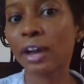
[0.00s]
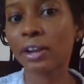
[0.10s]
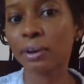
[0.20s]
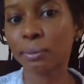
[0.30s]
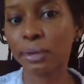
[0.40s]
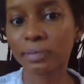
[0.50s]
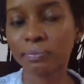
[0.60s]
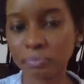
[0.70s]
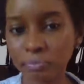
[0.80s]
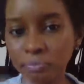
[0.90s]
fire, but
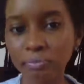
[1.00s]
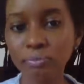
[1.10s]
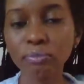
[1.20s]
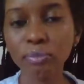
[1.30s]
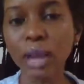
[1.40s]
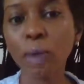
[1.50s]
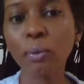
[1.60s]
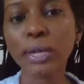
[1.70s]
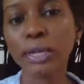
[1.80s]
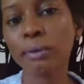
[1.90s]
I
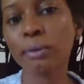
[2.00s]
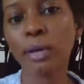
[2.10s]
want to